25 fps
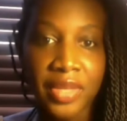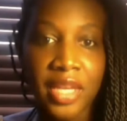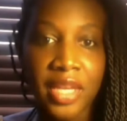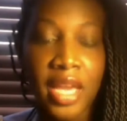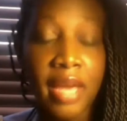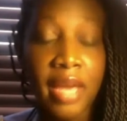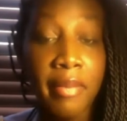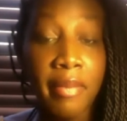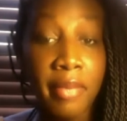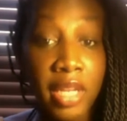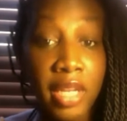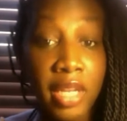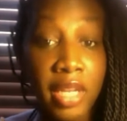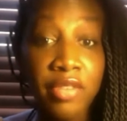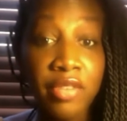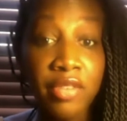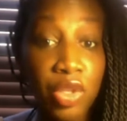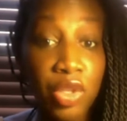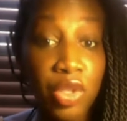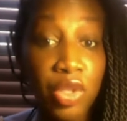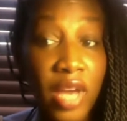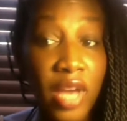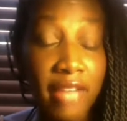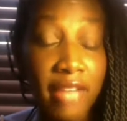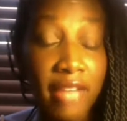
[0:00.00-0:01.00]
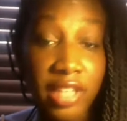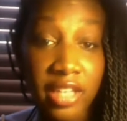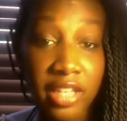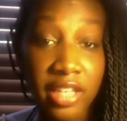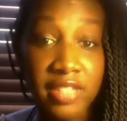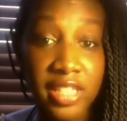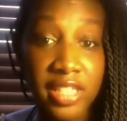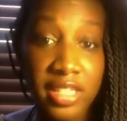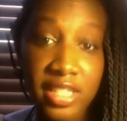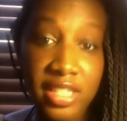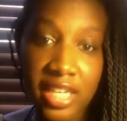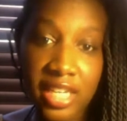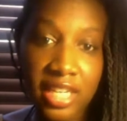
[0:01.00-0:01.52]
And many of you have gifts
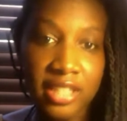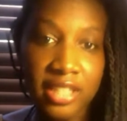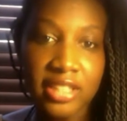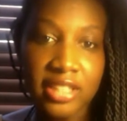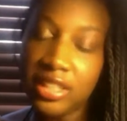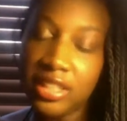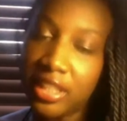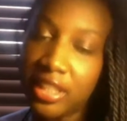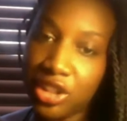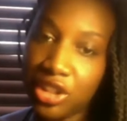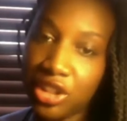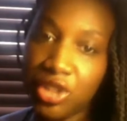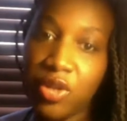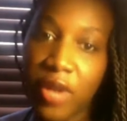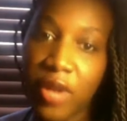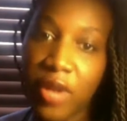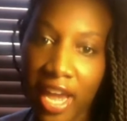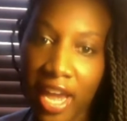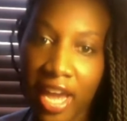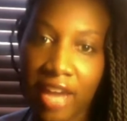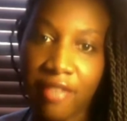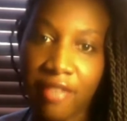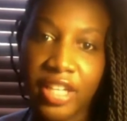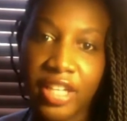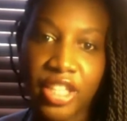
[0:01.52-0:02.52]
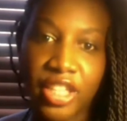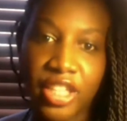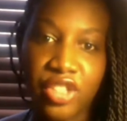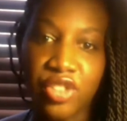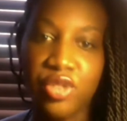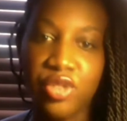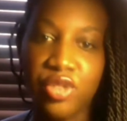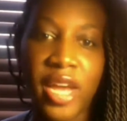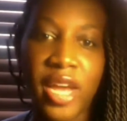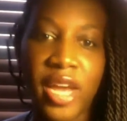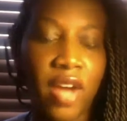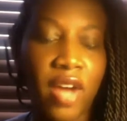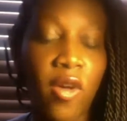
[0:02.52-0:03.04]
and talents that you have,
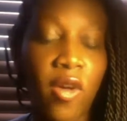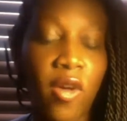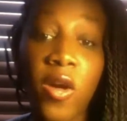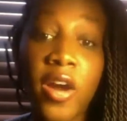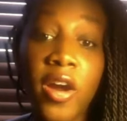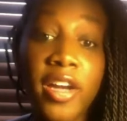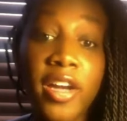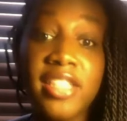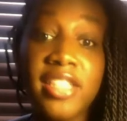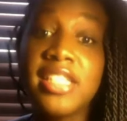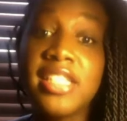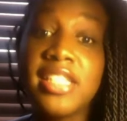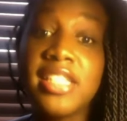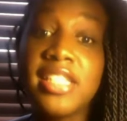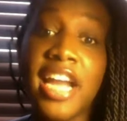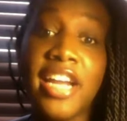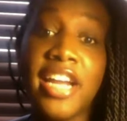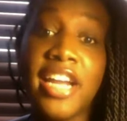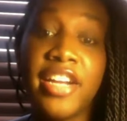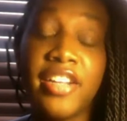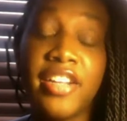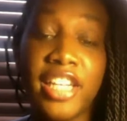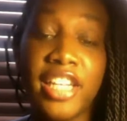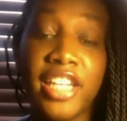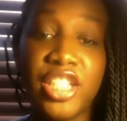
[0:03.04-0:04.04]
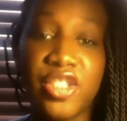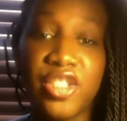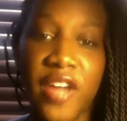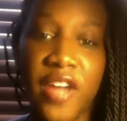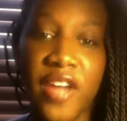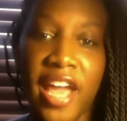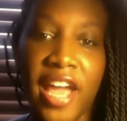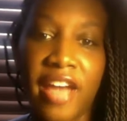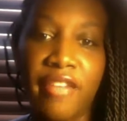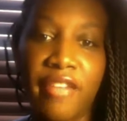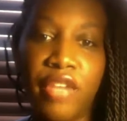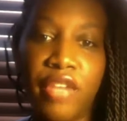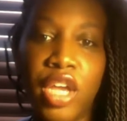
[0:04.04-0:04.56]
or a desire that you
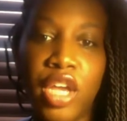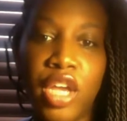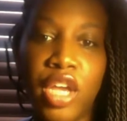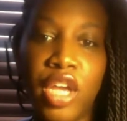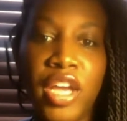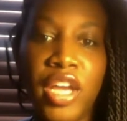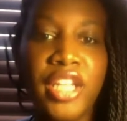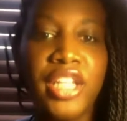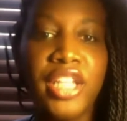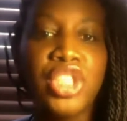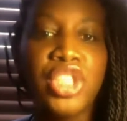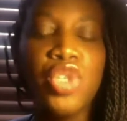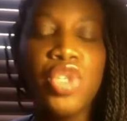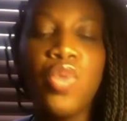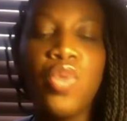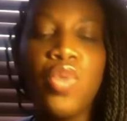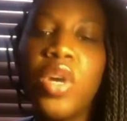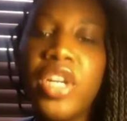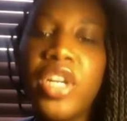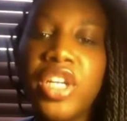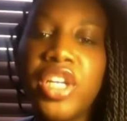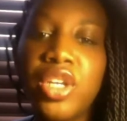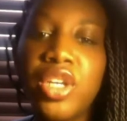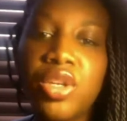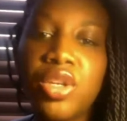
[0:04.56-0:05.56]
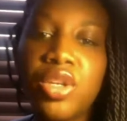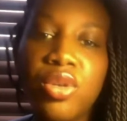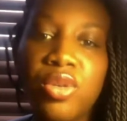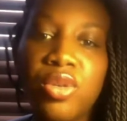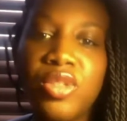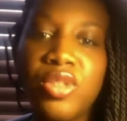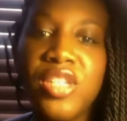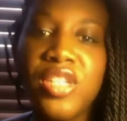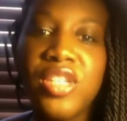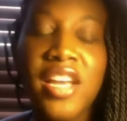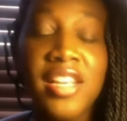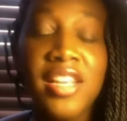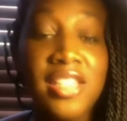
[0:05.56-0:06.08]
have, that you want to use
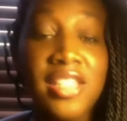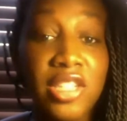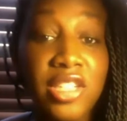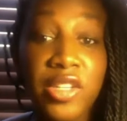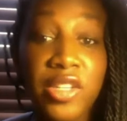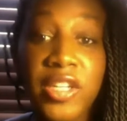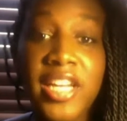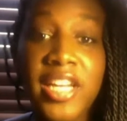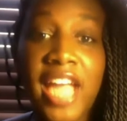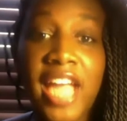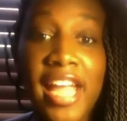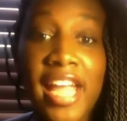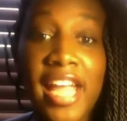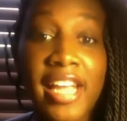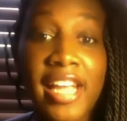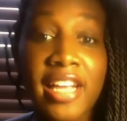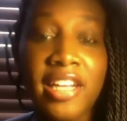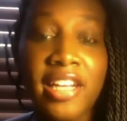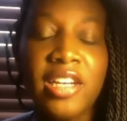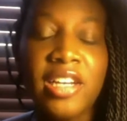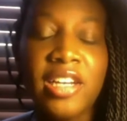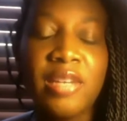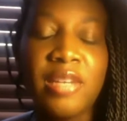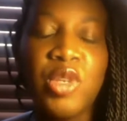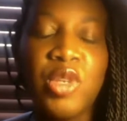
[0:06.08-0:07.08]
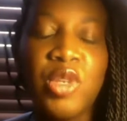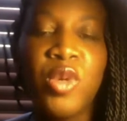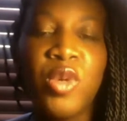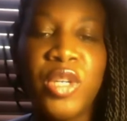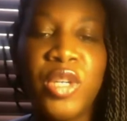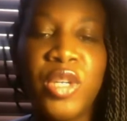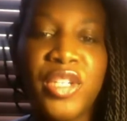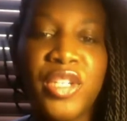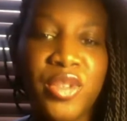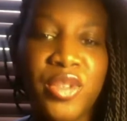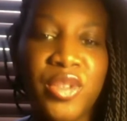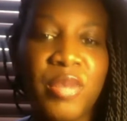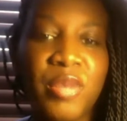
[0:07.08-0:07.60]
to create income. You want to
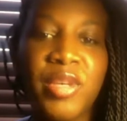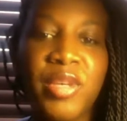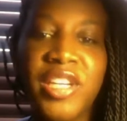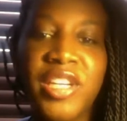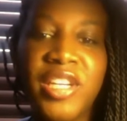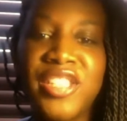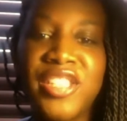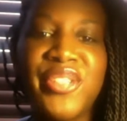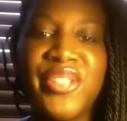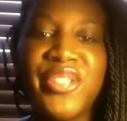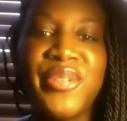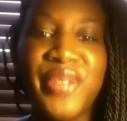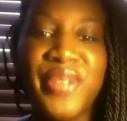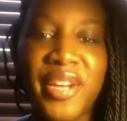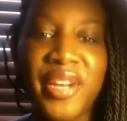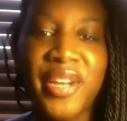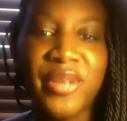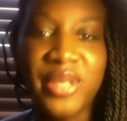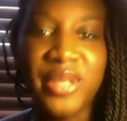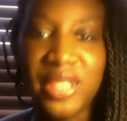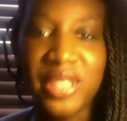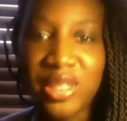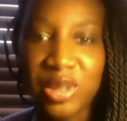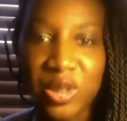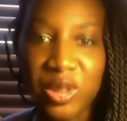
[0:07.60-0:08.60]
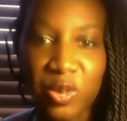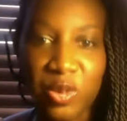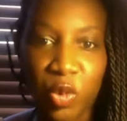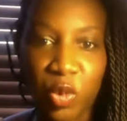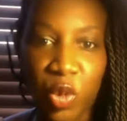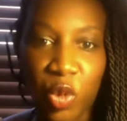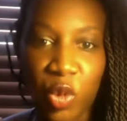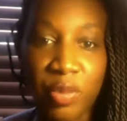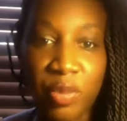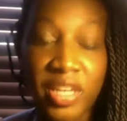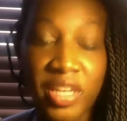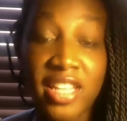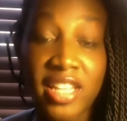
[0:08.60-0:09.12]
do it because you know this will
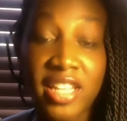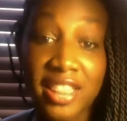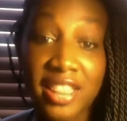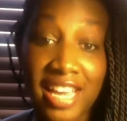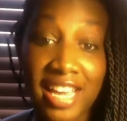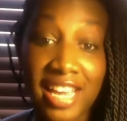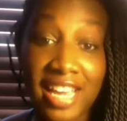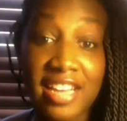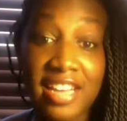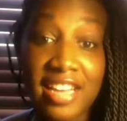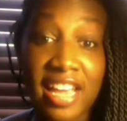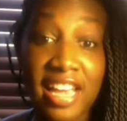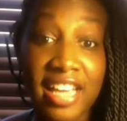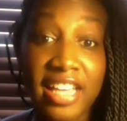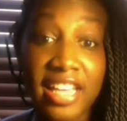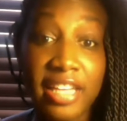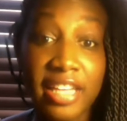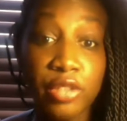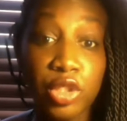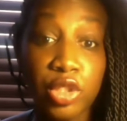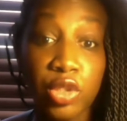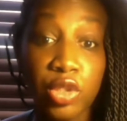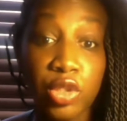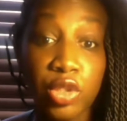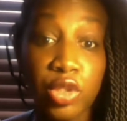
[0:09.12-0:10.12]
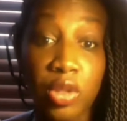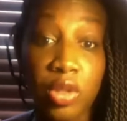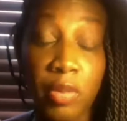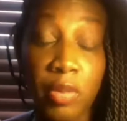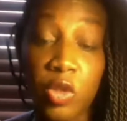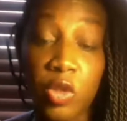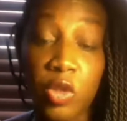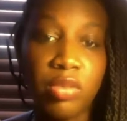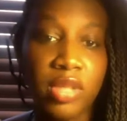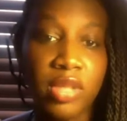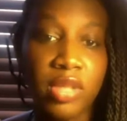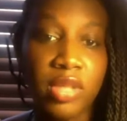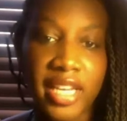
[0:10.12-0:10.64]
be the thing that gives you the
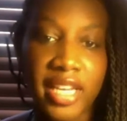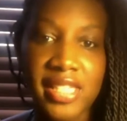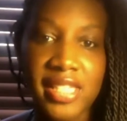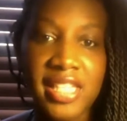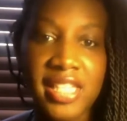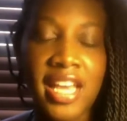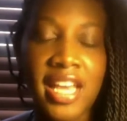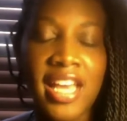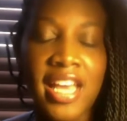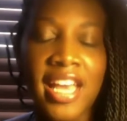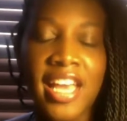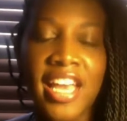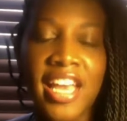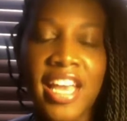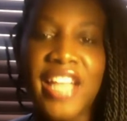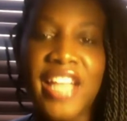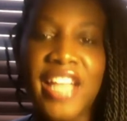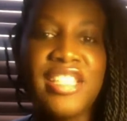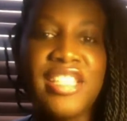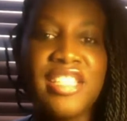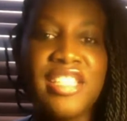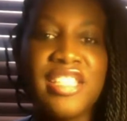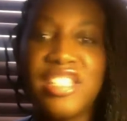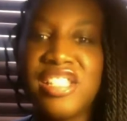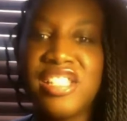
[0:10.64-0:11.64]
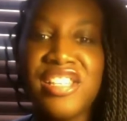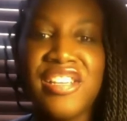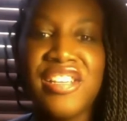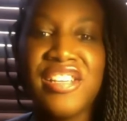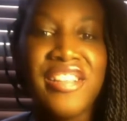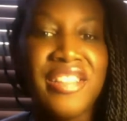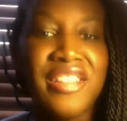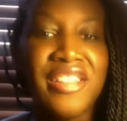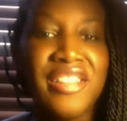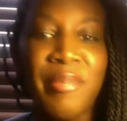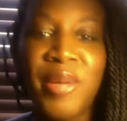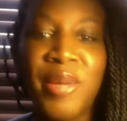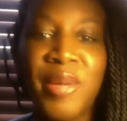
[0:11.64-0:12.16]
most bliss and just
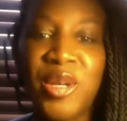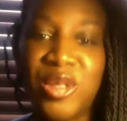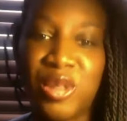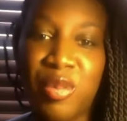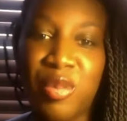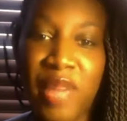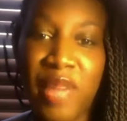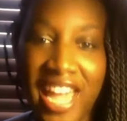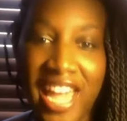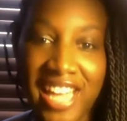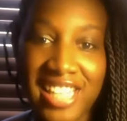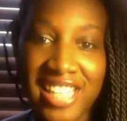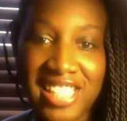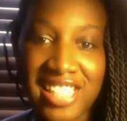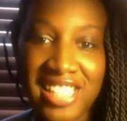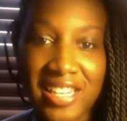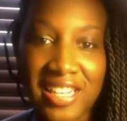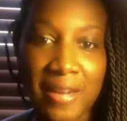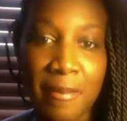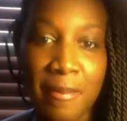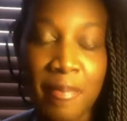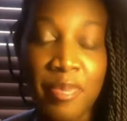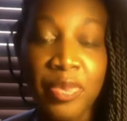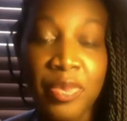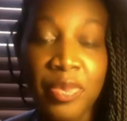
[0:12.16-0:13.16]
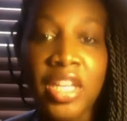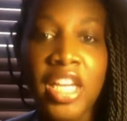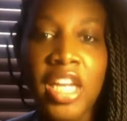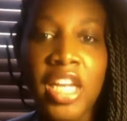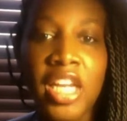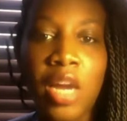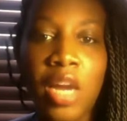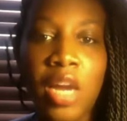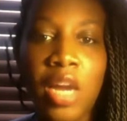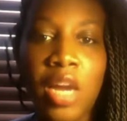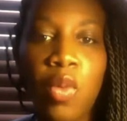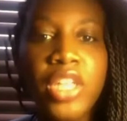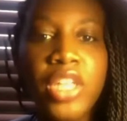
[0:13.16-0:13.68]
the most passion. And I
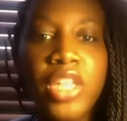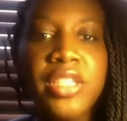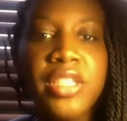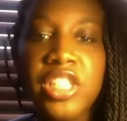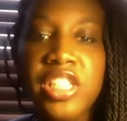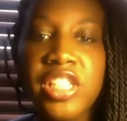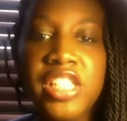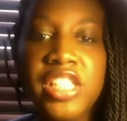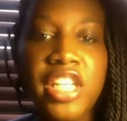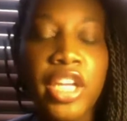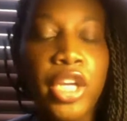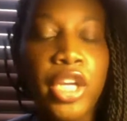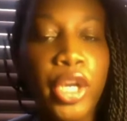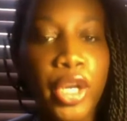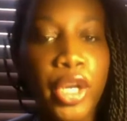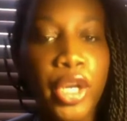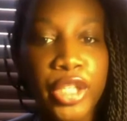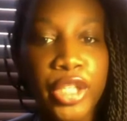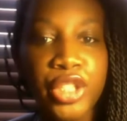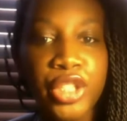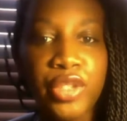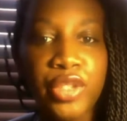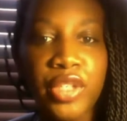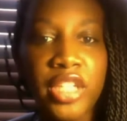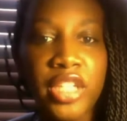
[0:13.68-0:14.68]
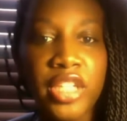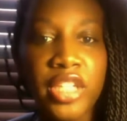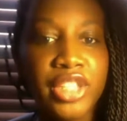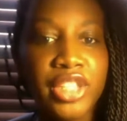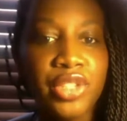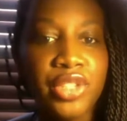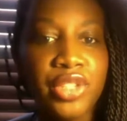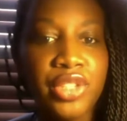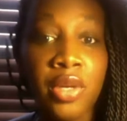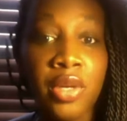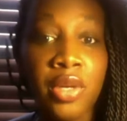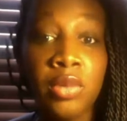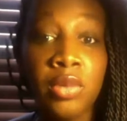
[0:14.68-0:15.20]
want to just encourage you to let you
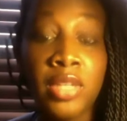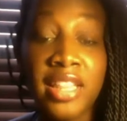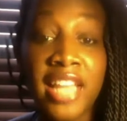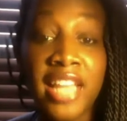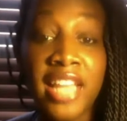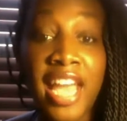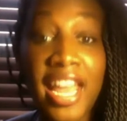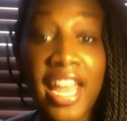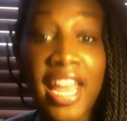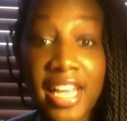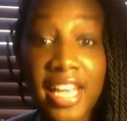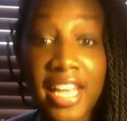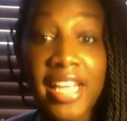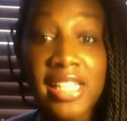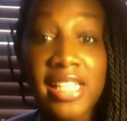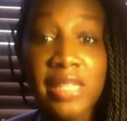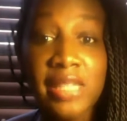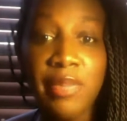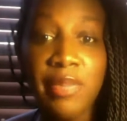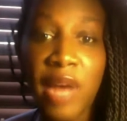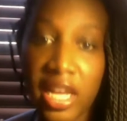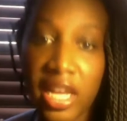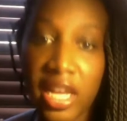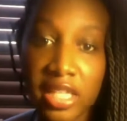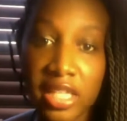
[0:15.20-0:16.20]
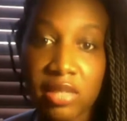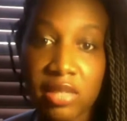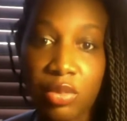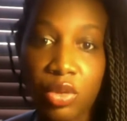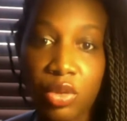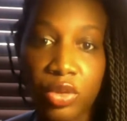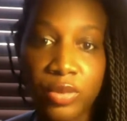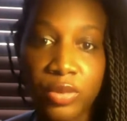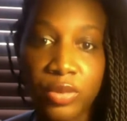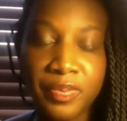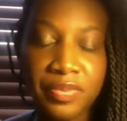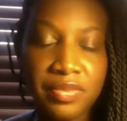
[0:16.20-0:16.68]
know that that is possible.